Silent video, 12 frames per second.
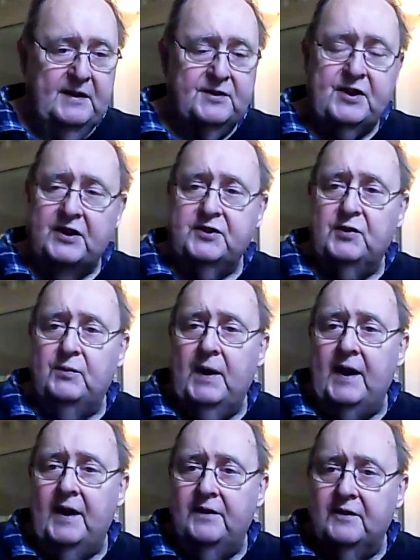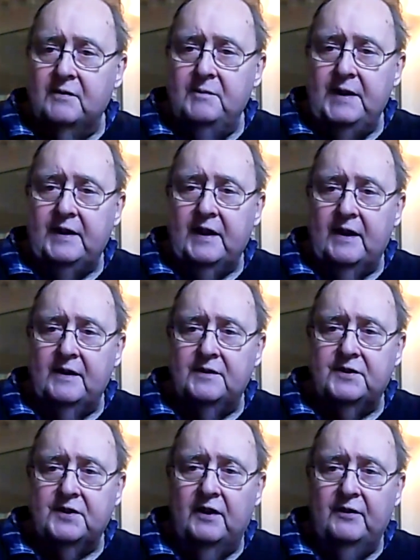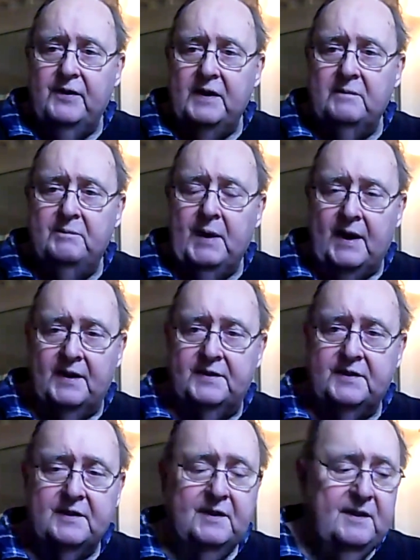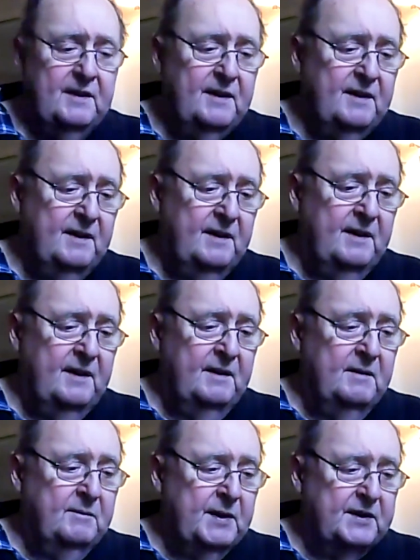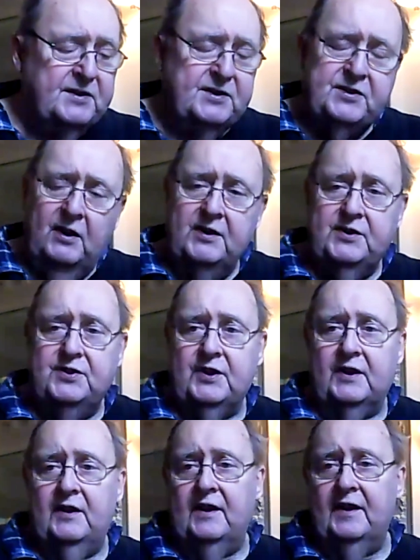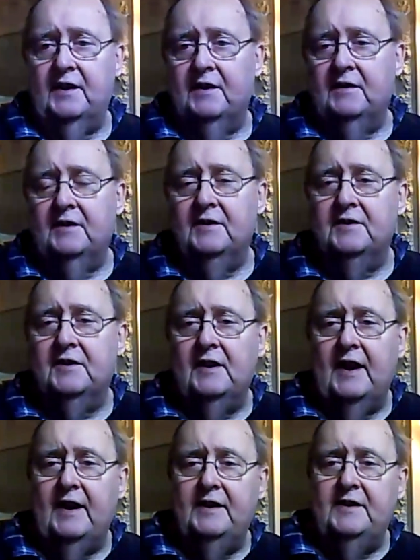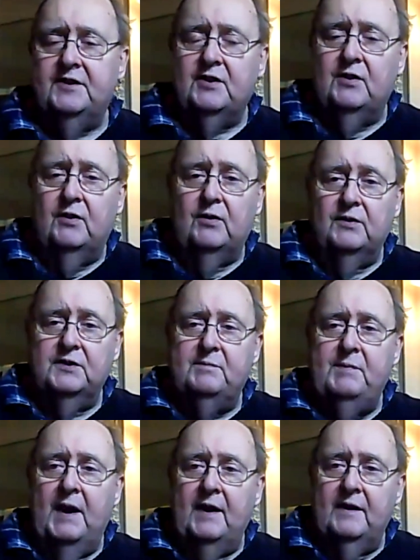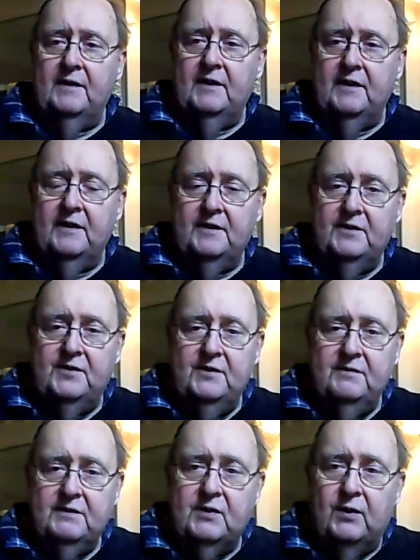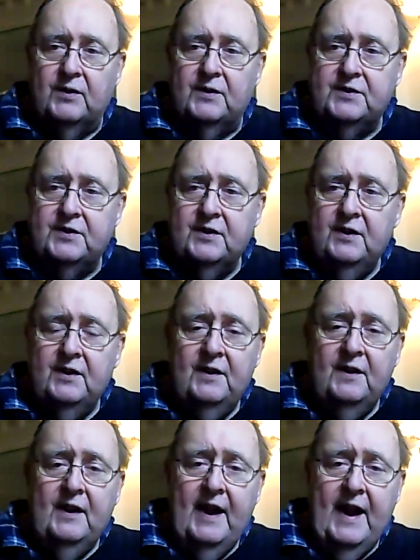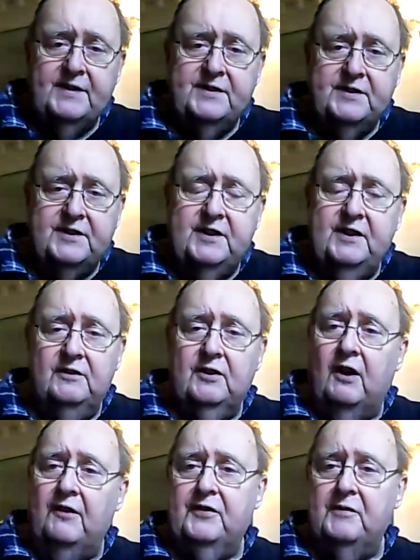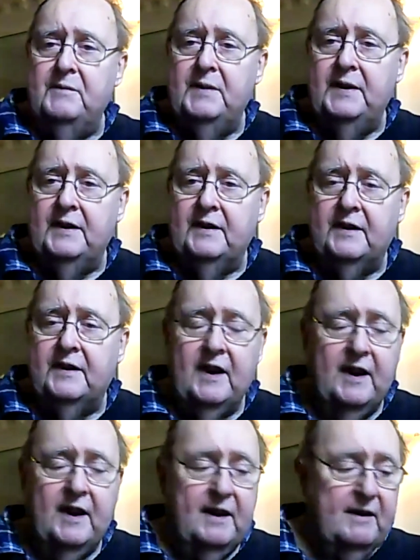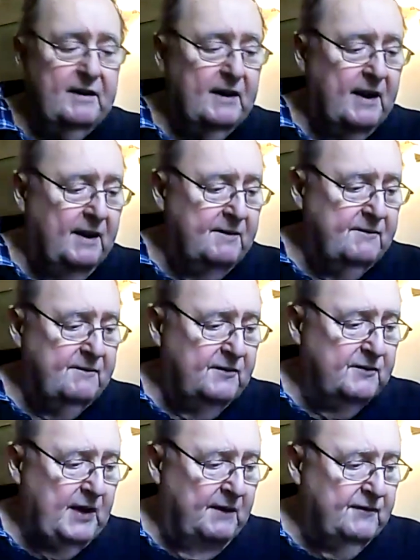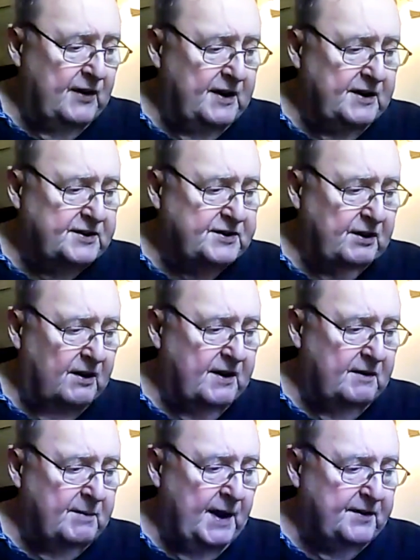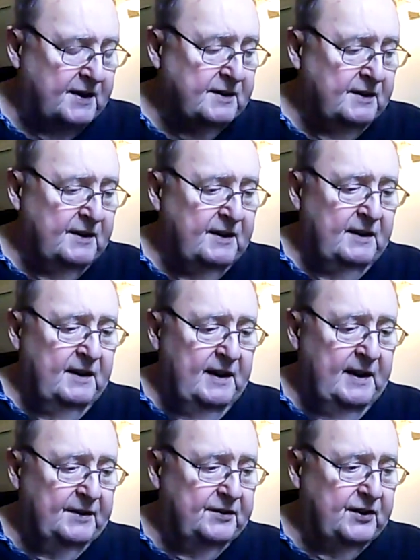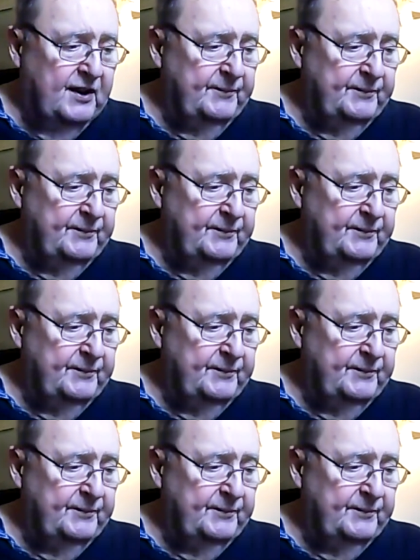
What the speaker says: such a way that Amigo itself went bust. But astonishingly, the delays caused by the courts has killed off Amigo. I'm very sorry about that. And